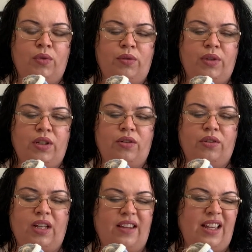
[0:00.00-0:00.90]
what do we
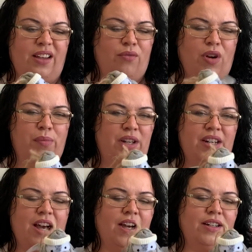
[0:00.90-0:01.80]
call, are they a robin?
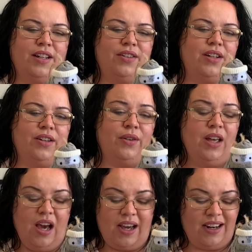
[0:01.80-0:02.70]
I don't know.
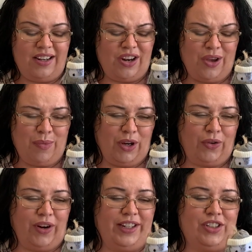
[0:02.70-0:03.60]
I don't know my
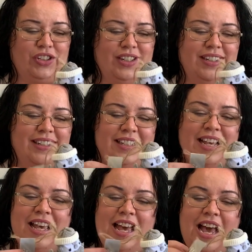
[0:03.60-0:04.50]
creatures.
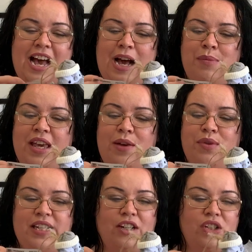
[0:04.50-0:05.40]
He
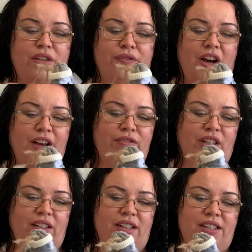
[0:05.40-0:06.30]
was actually
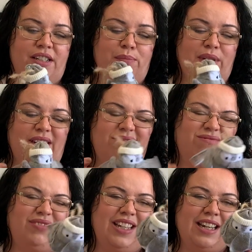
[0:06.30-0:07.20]
$5,
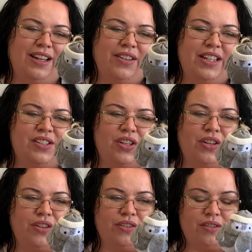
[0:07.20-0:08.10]
but you know, he's
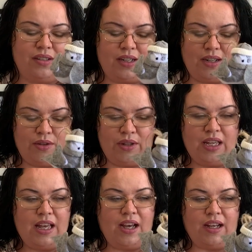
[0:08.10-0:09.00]
cute. So
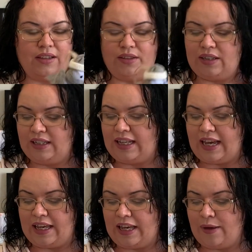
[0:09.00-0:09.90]
I thought I'd
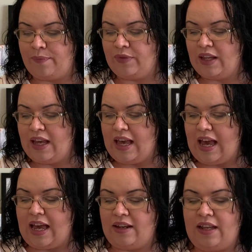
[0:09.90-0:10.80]
get him.
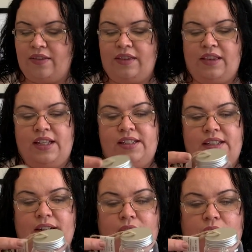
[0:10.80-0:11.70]
And then this
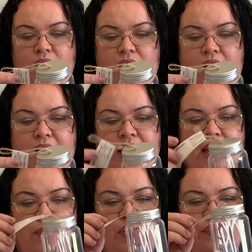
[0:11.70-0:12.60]
little guy,
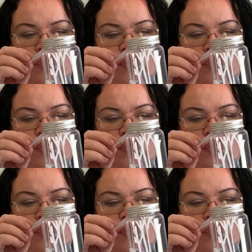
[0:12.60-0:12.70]
he was